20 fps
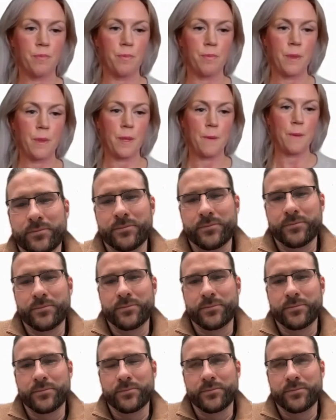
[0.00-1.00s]
Mm.
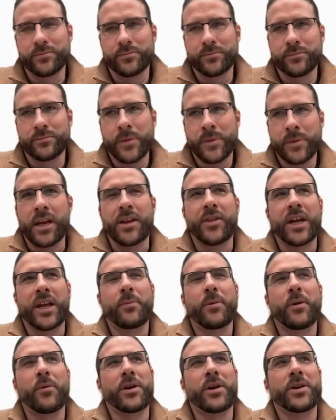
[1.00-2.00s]
And I
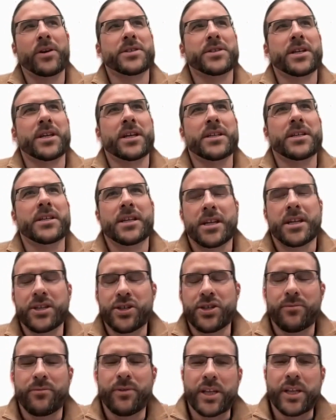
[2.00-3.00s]
think about what you're saying is that
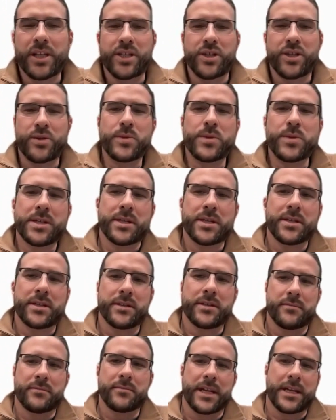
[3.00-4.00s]
because you're really
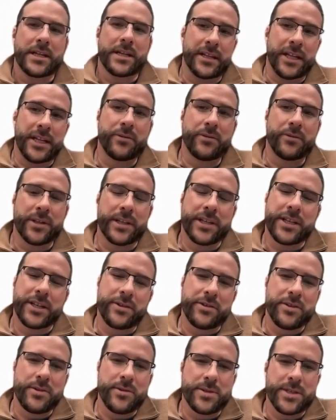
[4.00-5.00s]
using, like literally
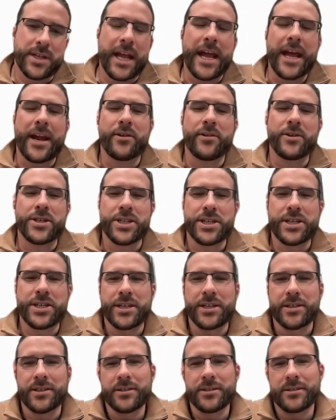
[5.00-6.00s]
you're using
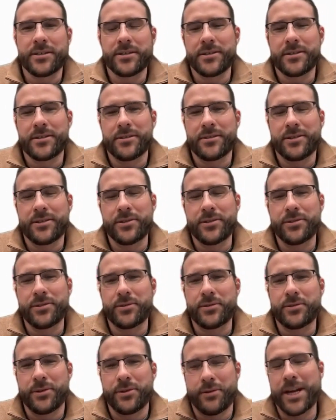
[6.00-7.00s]
energy
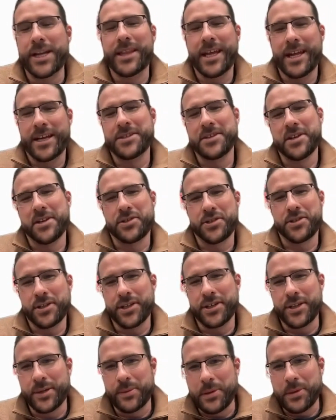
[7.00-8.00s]
to create that
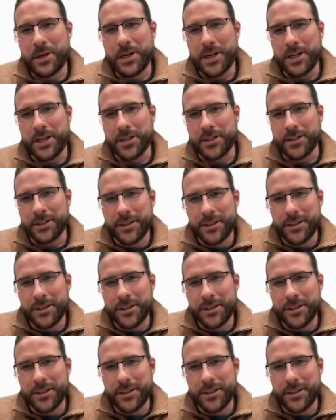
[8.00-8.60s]
tension in your body,